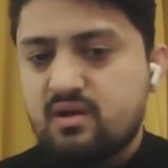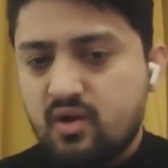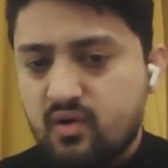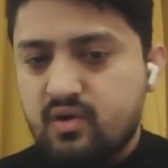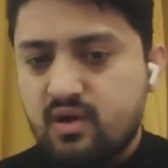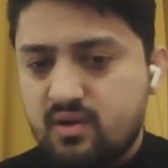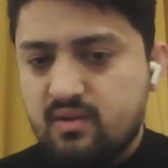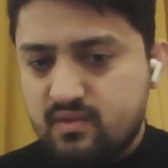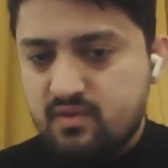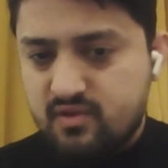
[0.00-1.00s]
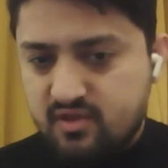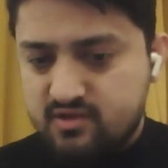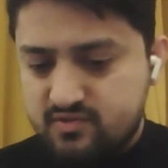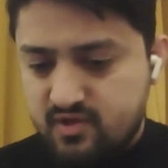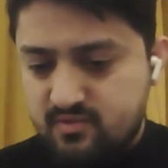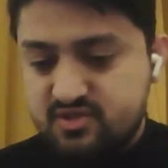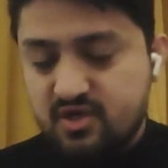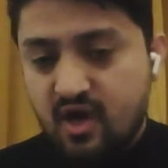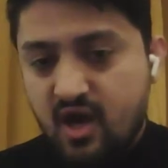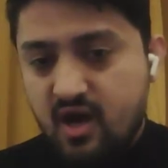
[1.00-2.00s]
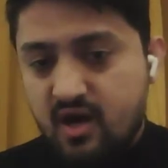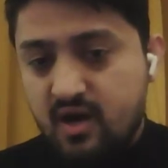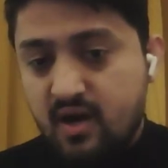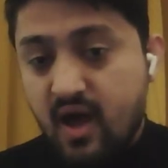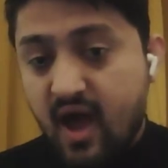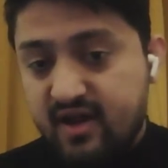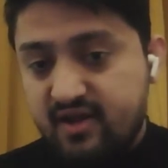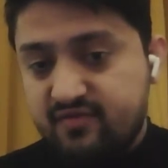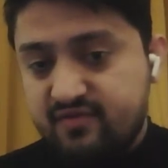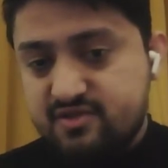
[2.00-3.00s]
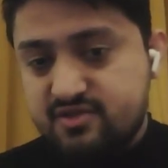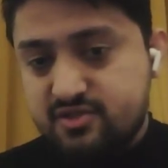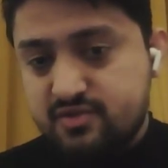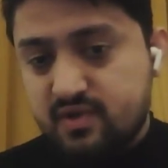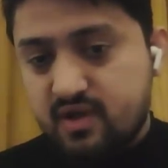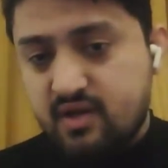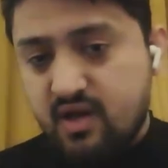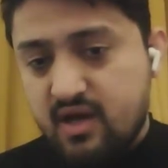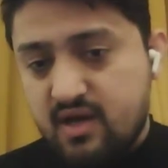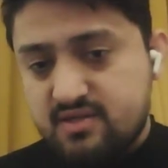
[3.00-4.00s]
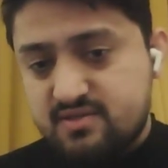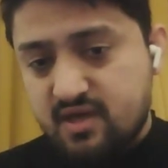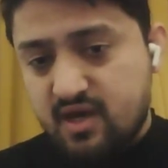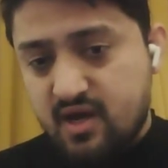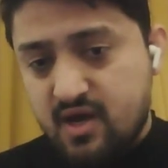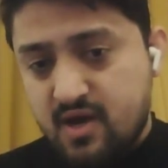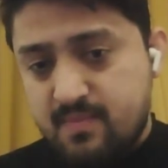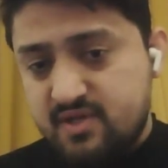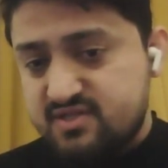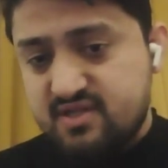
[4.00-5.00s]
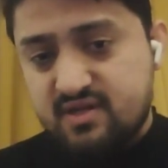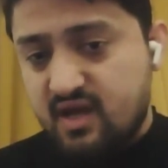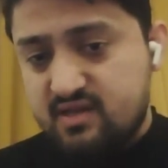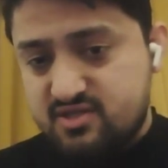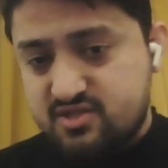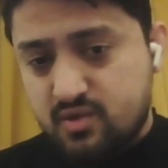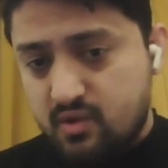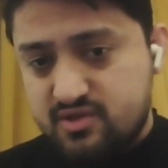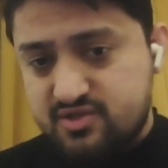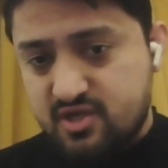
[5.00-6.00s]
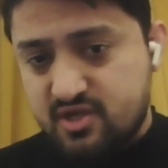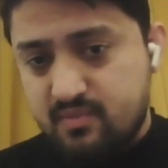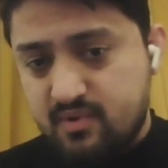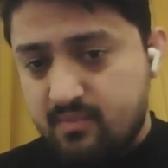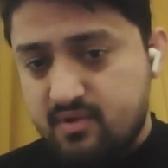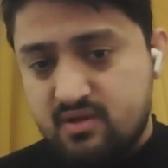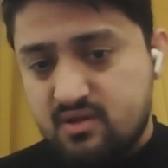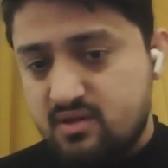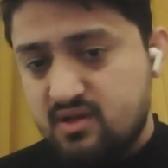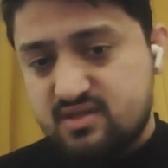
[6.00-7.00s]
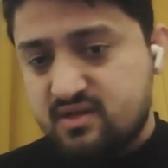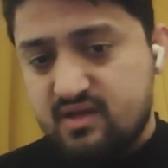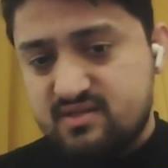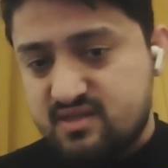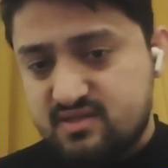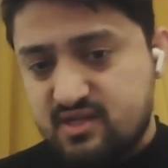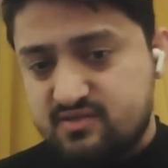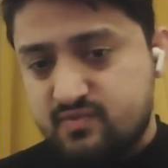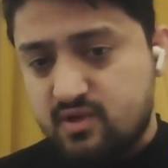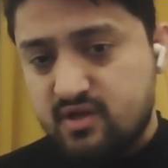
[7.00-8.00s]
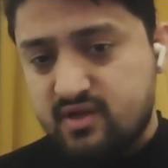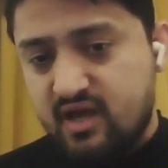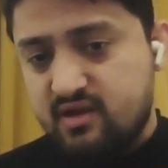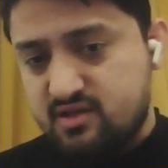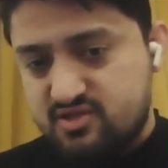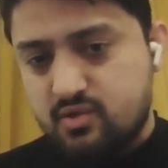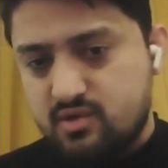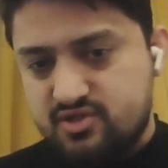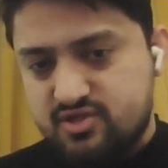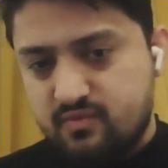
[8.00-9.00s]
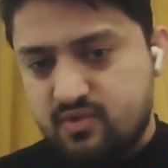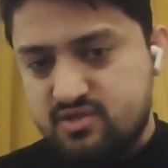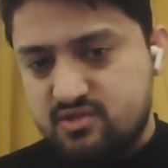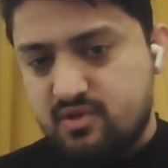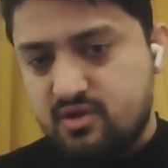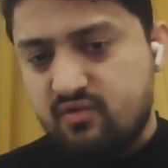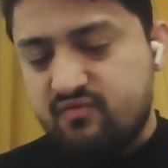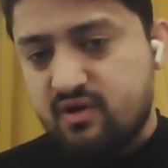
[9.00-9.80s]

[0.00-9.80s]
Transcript: Right. Okay. Thanks very much. And if a student doesn't get the scholarship, I mean, doesn't get successful in getting the scholarship, which is